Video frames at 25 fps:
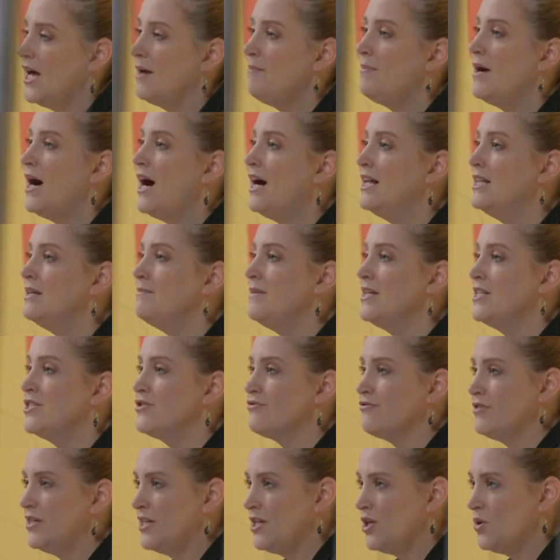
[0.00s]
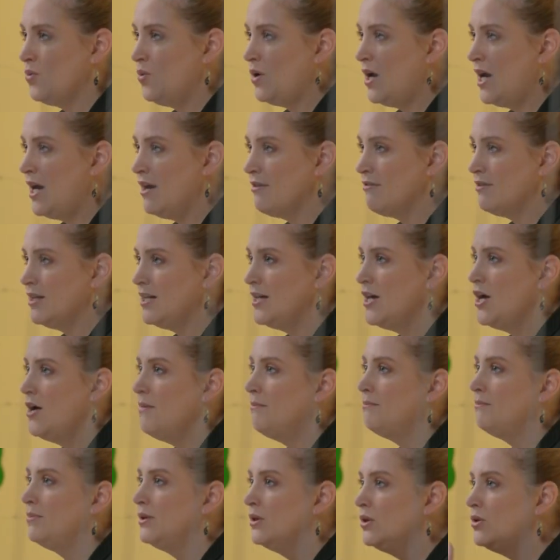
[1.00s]
a parliamentary inquiry
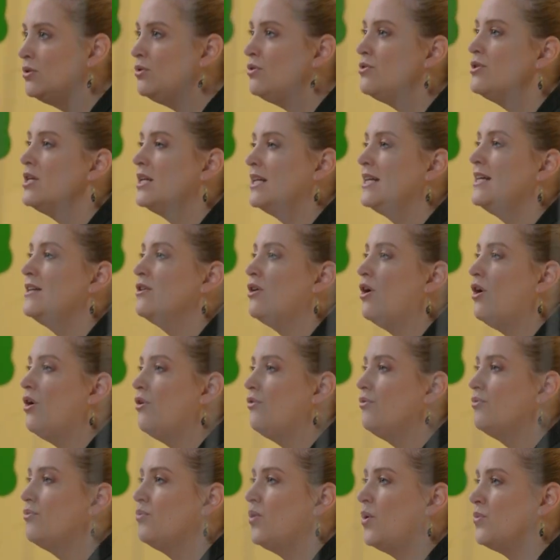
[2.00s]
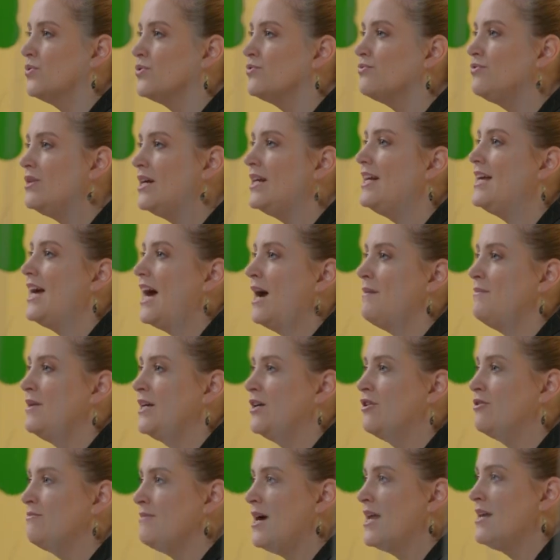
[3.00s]
blew the lid off what was really
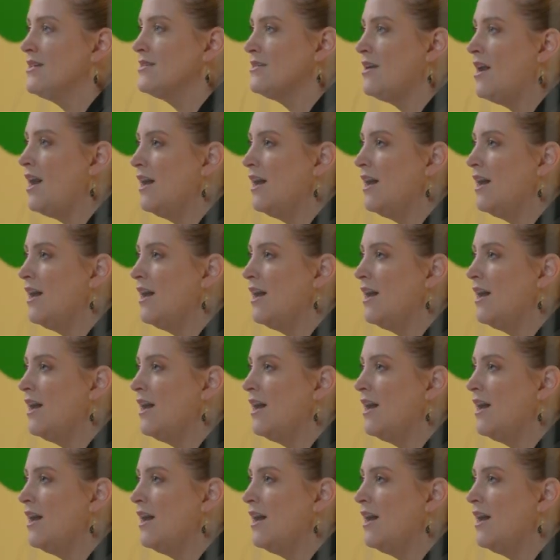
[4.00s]
happening on Manus